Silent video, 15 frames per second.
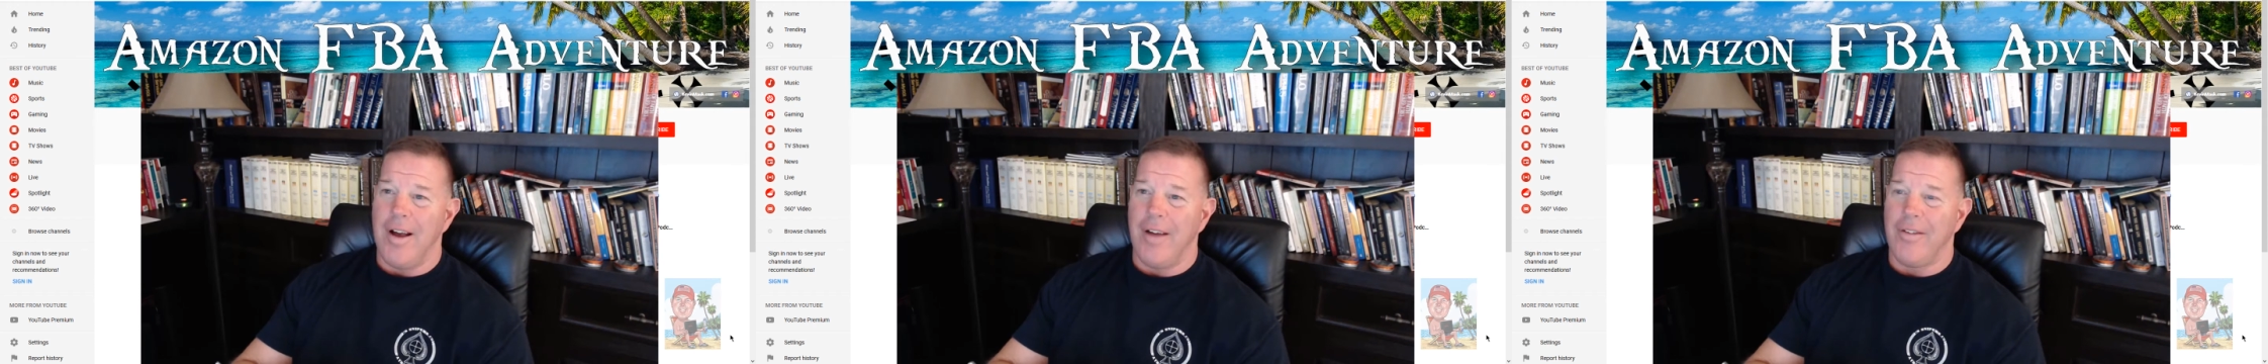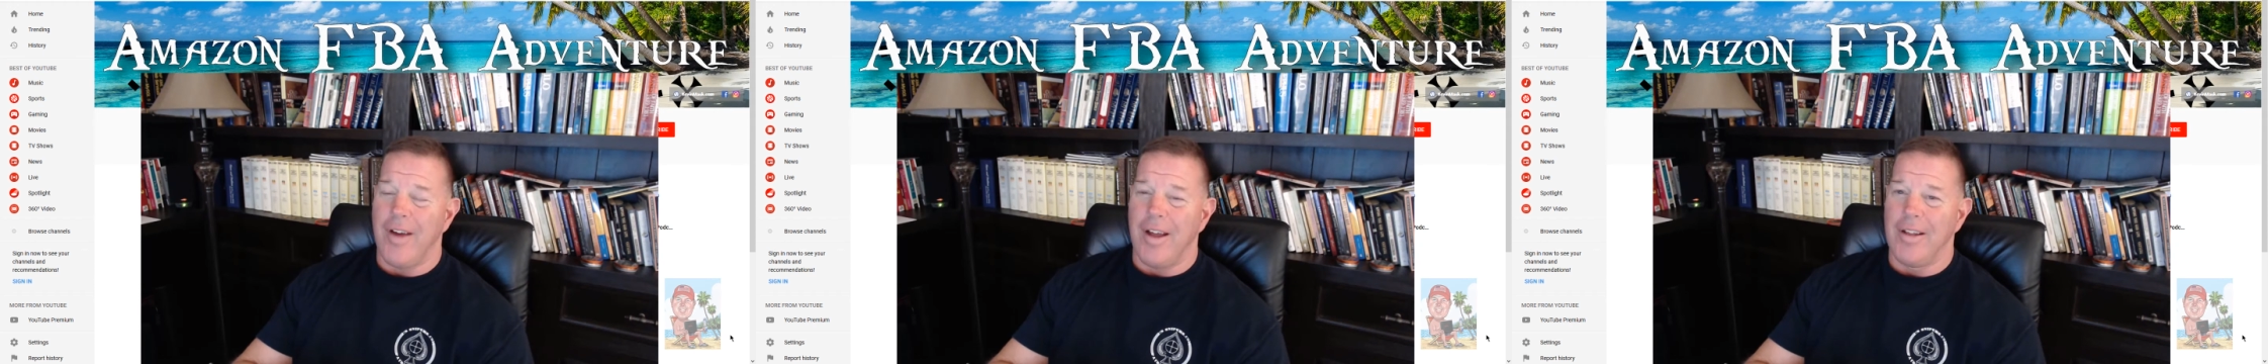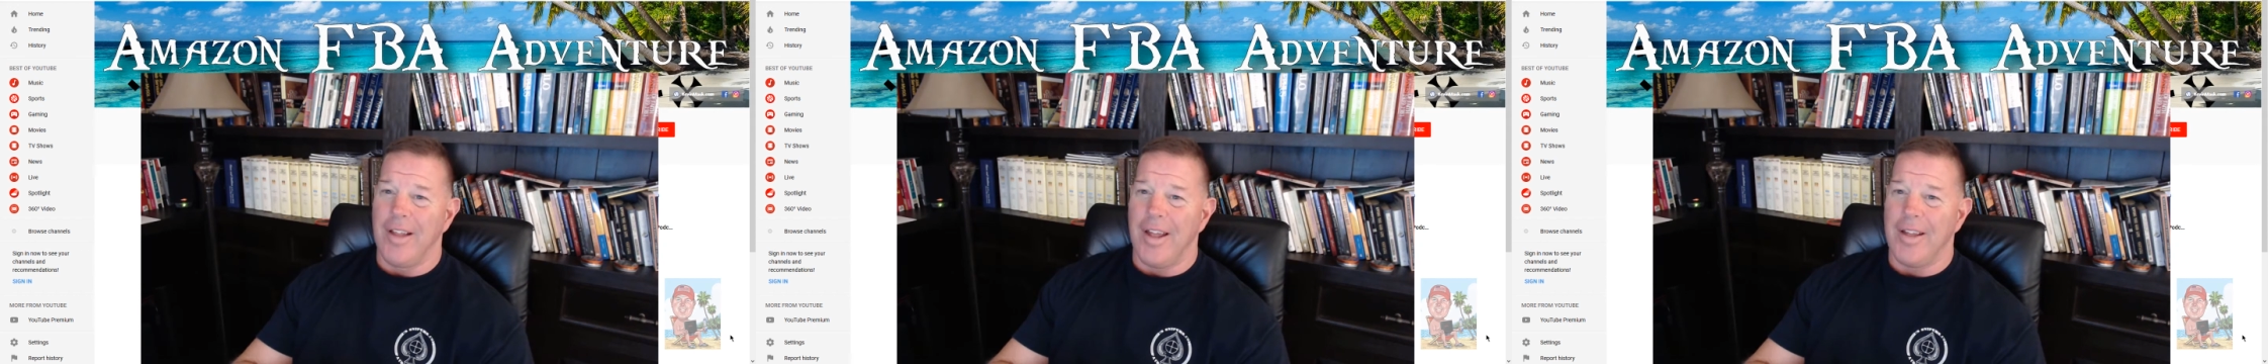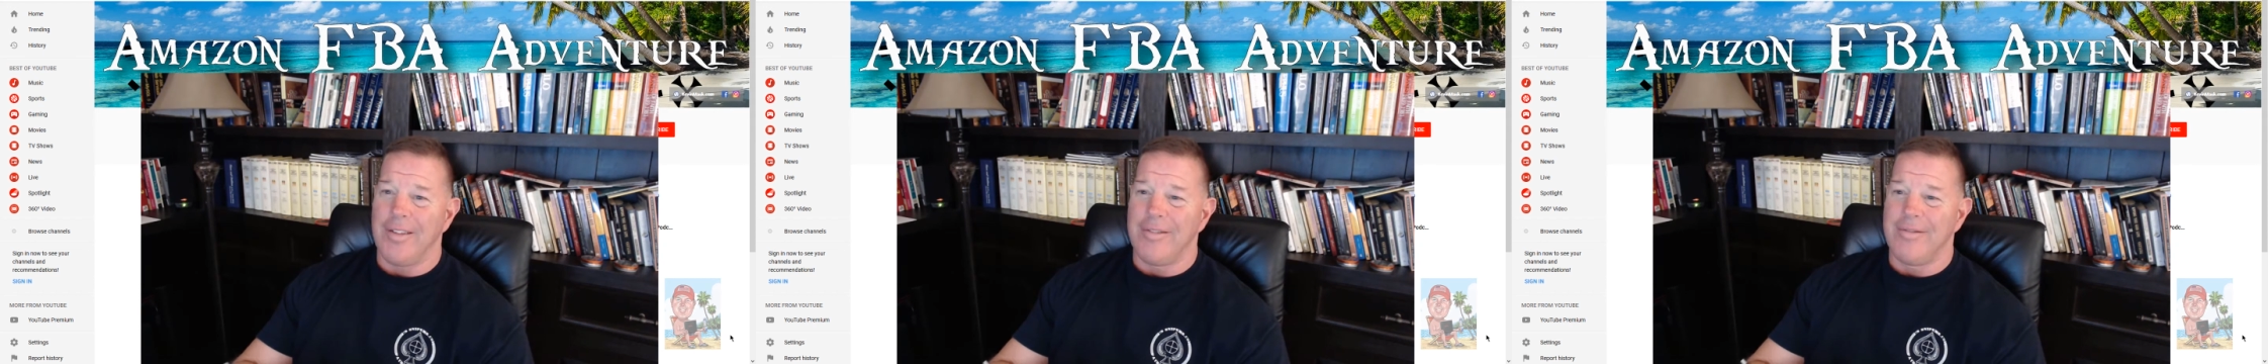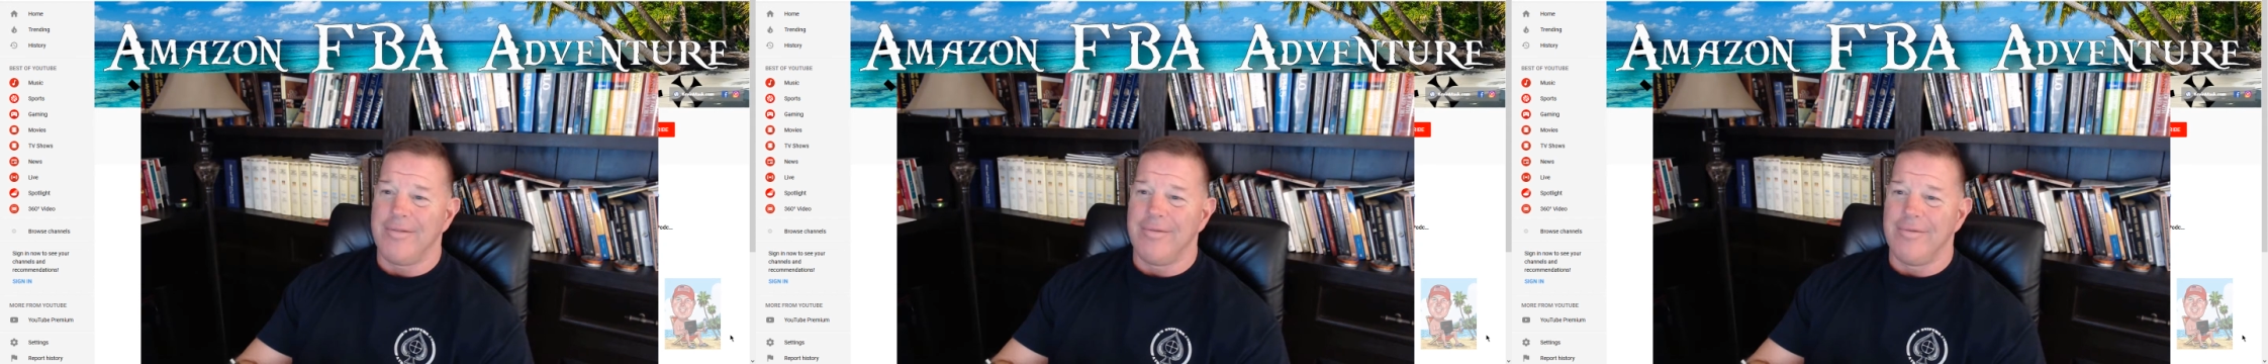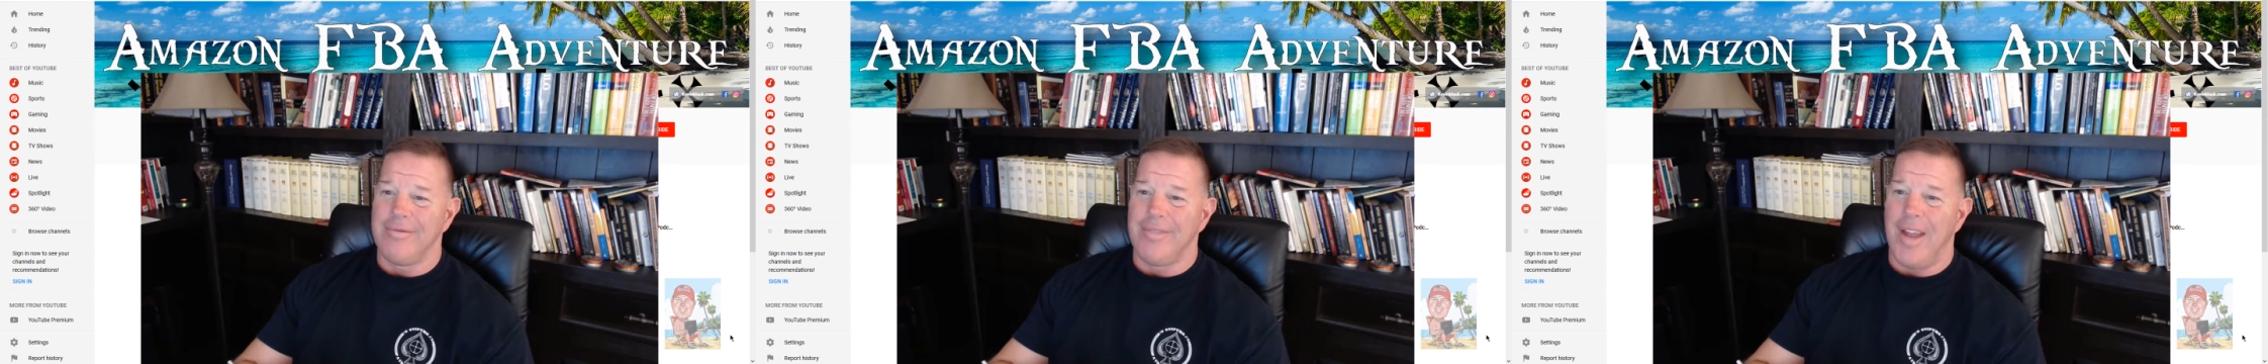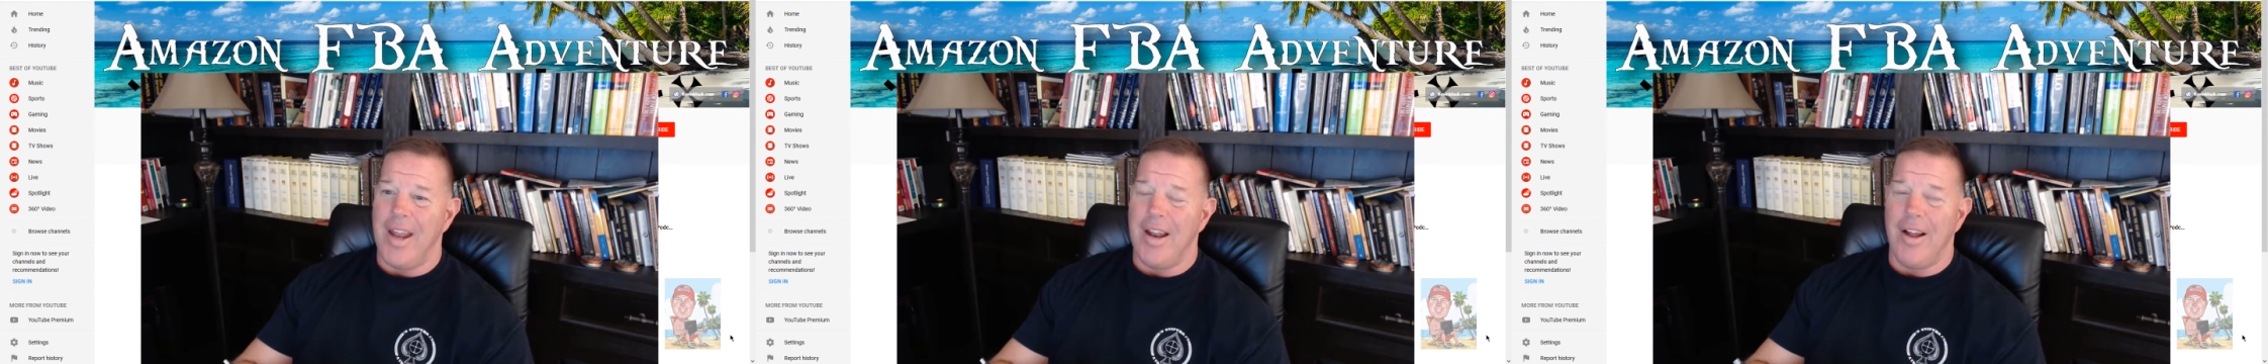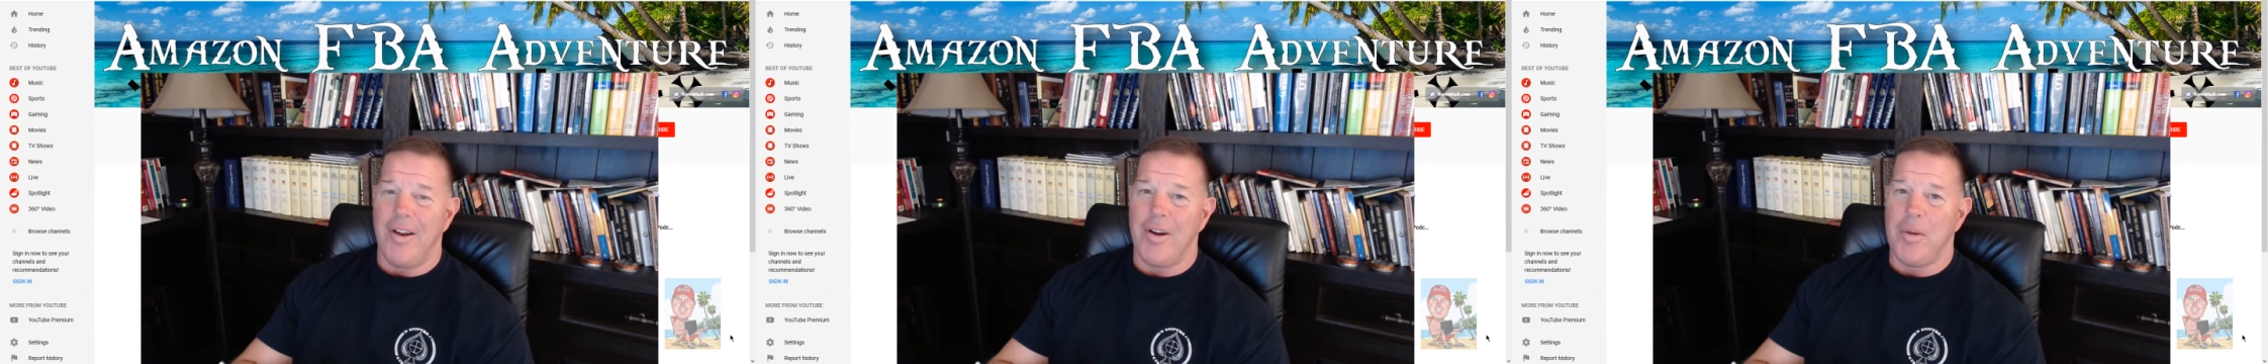I've gotten like 800